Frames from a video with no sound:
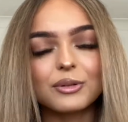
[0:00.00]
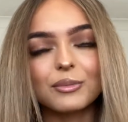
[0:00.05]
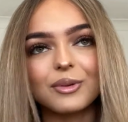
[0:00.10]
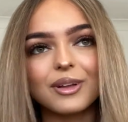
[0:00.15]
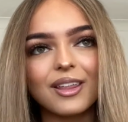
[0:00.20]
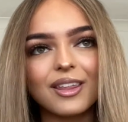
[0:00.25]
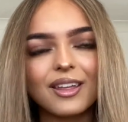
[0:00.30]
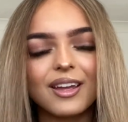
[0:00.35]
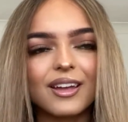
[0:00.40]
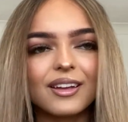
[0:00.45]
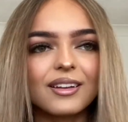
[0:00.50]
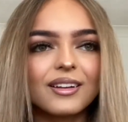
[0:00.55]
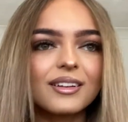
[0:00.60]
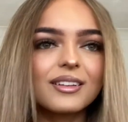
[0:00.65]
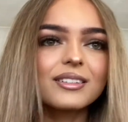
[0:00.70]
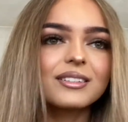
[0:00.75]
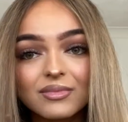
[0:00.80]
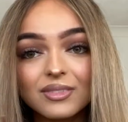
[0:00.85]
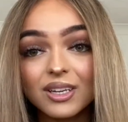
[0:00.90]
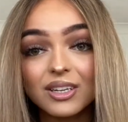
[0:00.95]
I'm like,
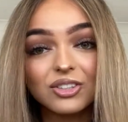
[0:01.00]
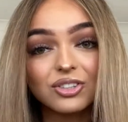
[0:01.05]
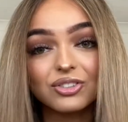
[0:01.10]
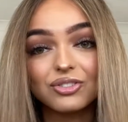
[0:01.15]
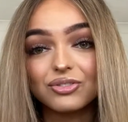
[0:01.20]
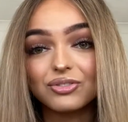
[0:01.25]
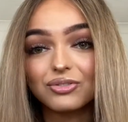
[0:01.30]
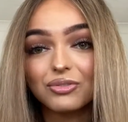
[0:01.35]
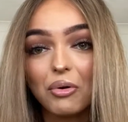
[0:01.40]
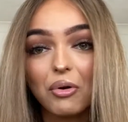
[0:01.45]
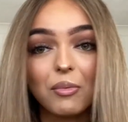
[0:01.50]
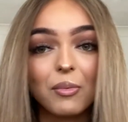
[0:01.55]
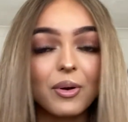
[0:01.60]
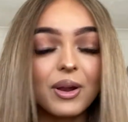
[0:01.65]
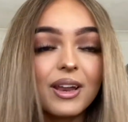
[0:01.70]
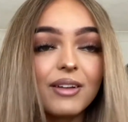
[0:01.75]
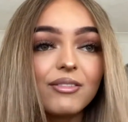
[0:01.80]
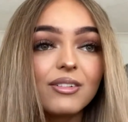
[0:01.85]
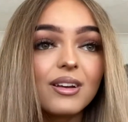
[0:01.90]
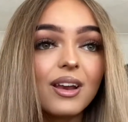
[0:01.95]
thanks. I just draw them
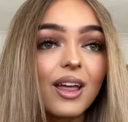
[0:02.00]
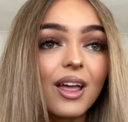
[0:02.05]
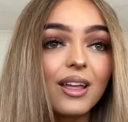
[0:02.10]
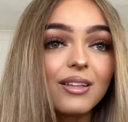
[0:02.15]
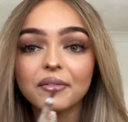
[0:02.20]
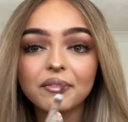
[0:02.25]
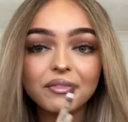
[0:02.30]
on every day.